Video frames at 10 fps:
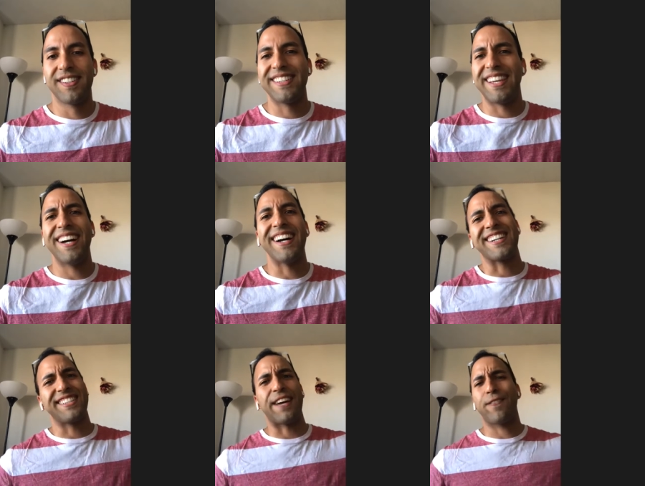Yeah.
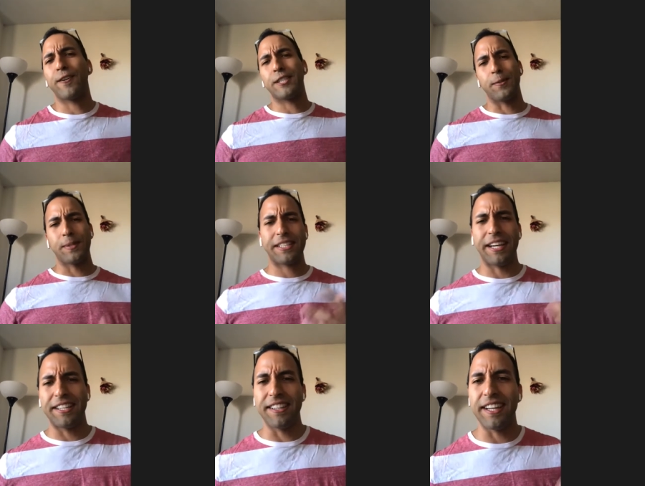Cause at first it was
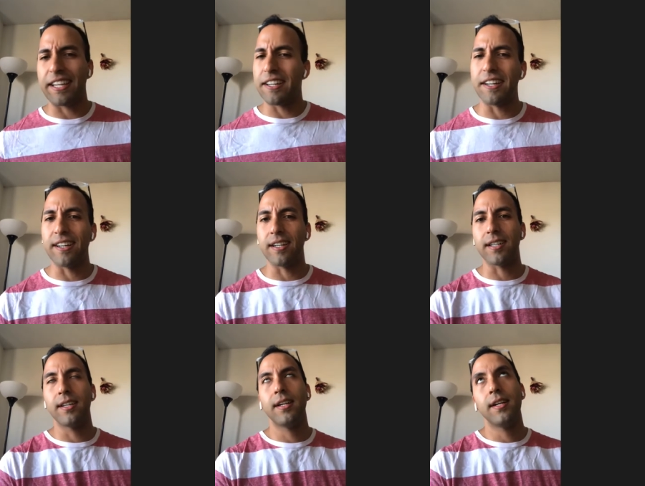kind of like
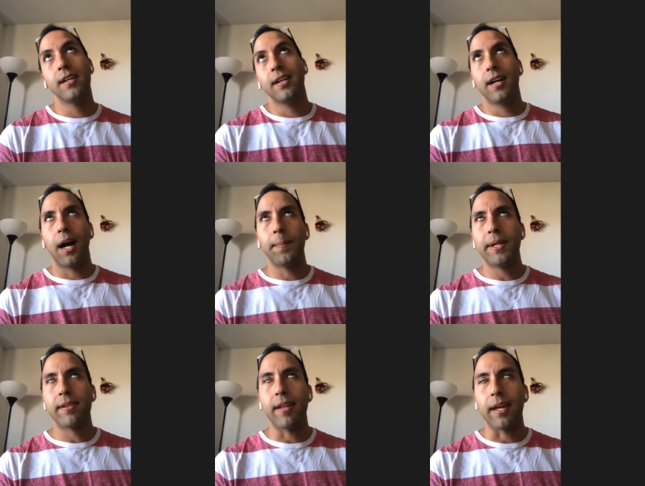I'll be
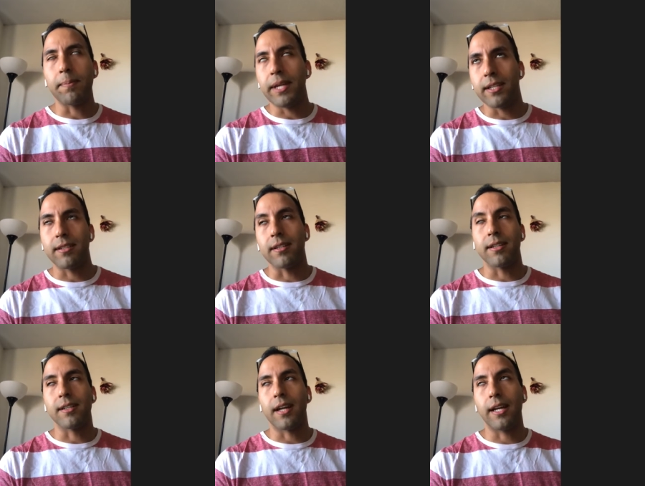a psych
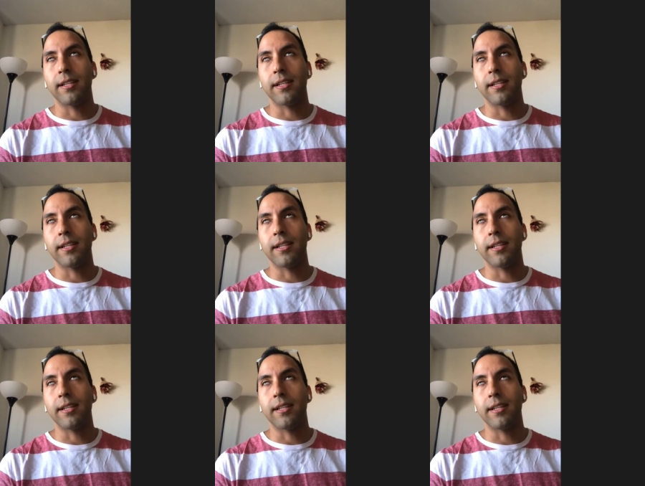major.